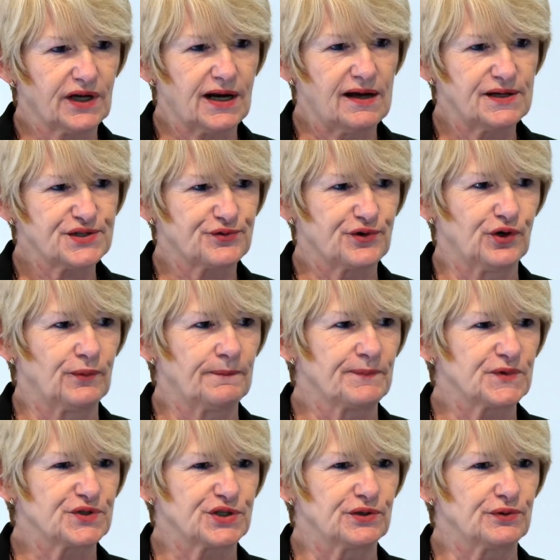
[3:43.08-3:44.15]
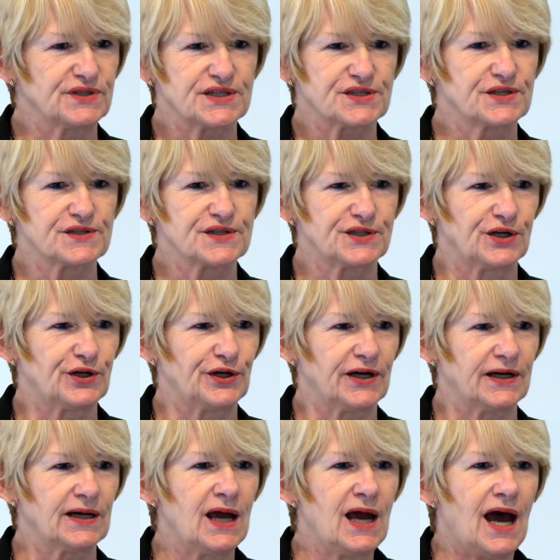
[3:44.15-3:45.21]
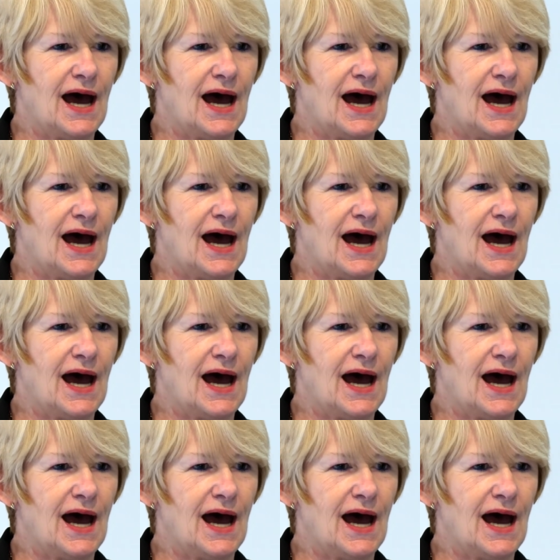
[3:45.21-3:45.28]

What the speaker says: the classroom to distance learning.